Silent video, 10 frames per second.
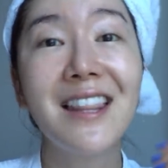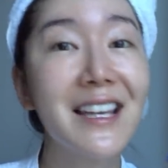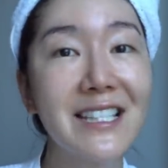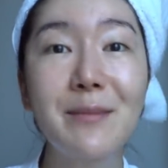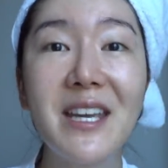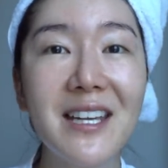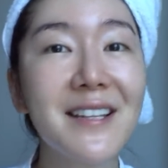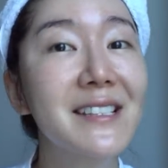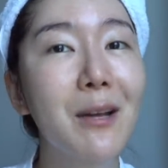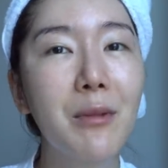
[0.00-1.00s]
Let's make it
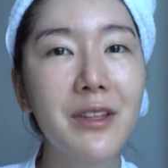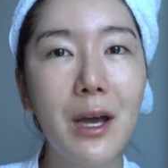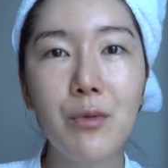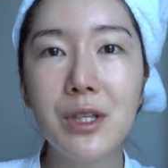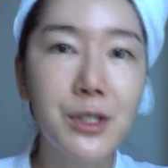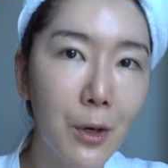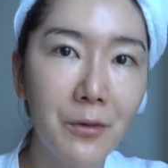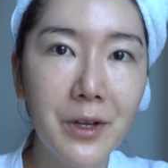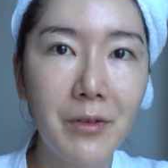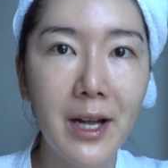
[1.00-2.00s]
a summer that we don't
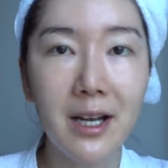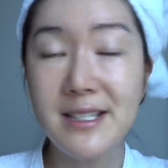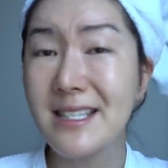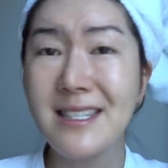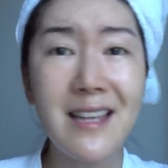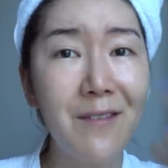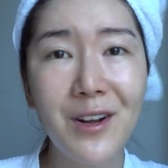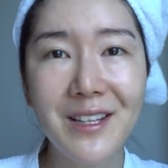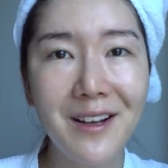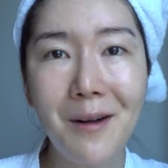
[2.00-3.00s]
regret because it's
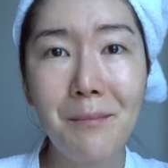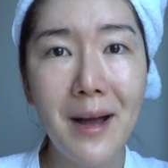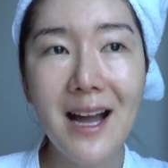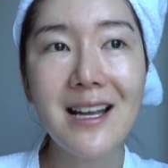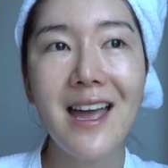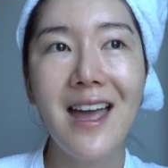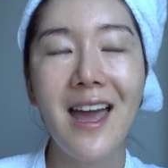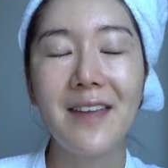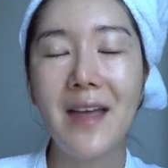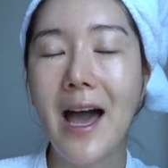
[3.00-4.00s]
never gonna come back,
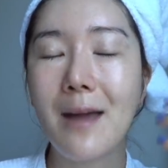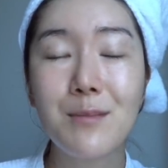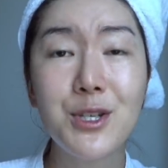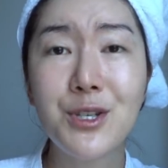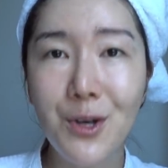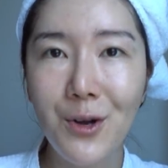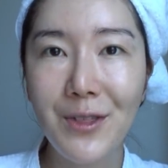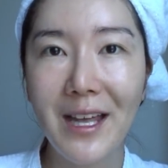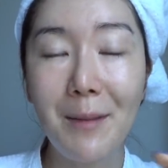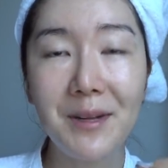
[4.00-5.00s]
and I'm sure
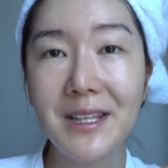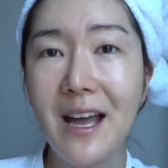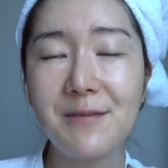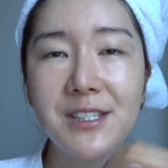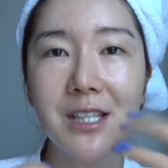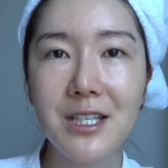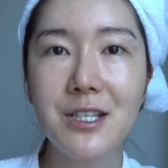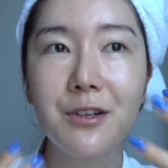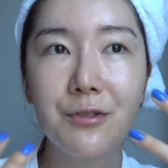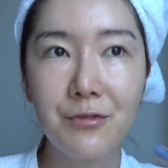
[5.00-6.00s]
that I'm gonna have
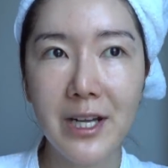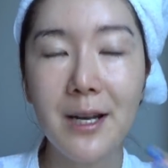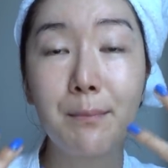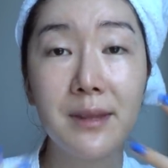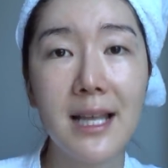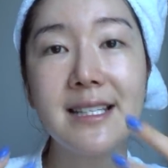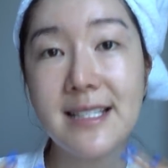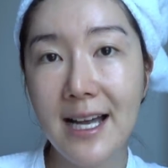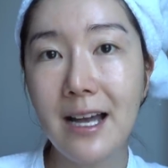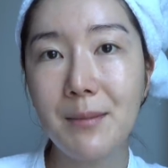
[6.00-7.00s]
such a great and
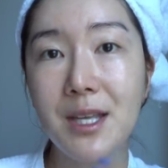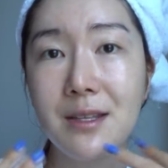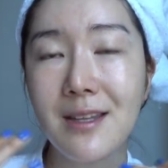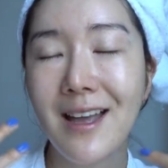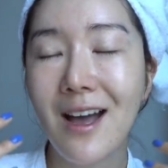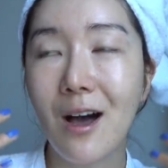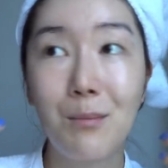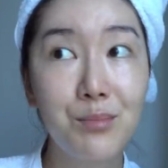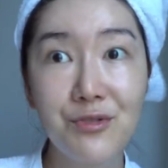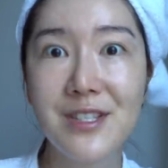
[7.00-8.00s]
blessed time in
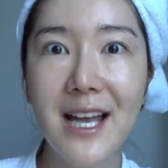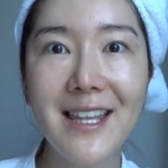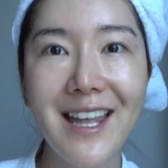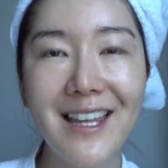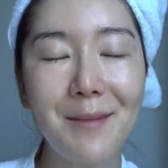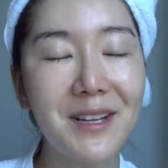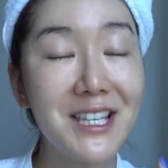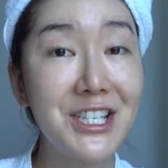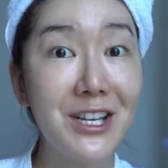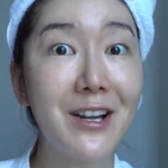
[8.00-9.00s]
Busan, and I'm
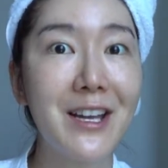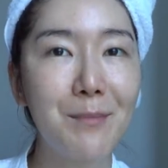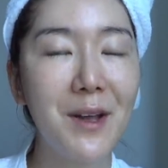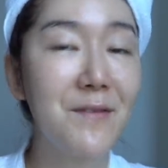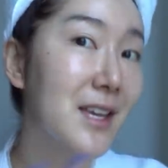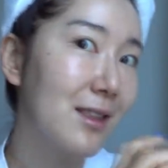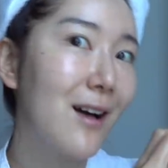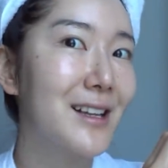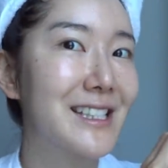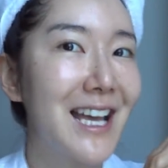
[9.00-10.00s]
gonna share it in my
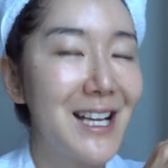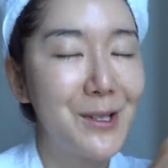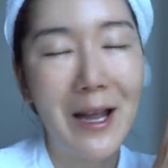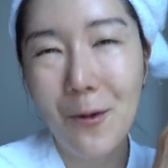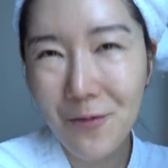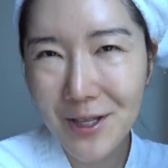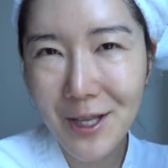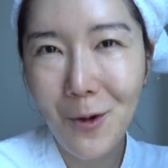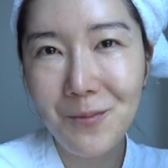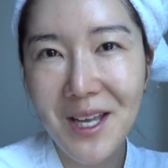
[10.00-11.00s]
vlogs, so I
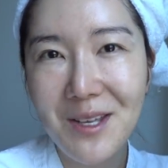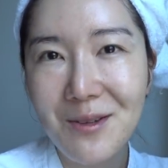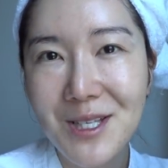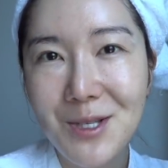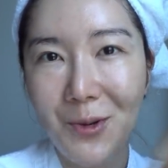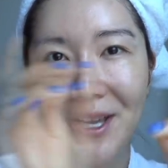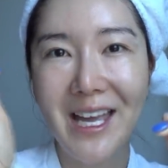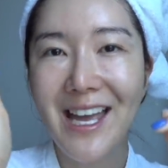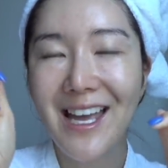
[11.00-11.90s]
really hope that you enjoy.